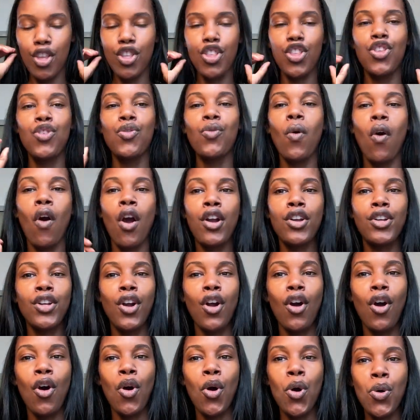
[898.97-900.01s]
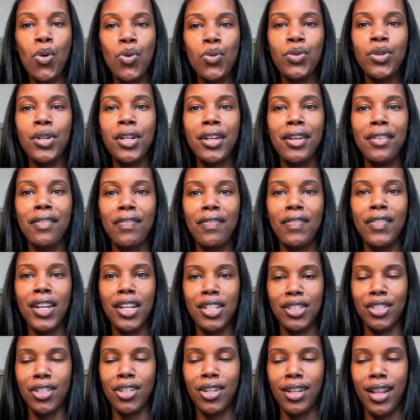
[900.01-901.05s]
You are your own
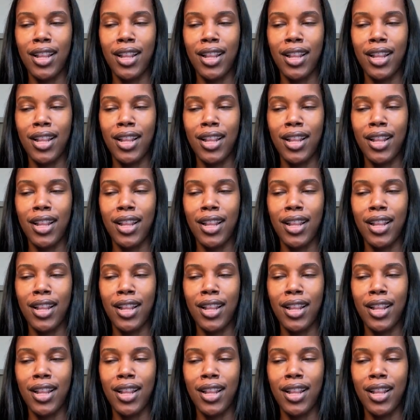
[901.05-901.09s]
victor.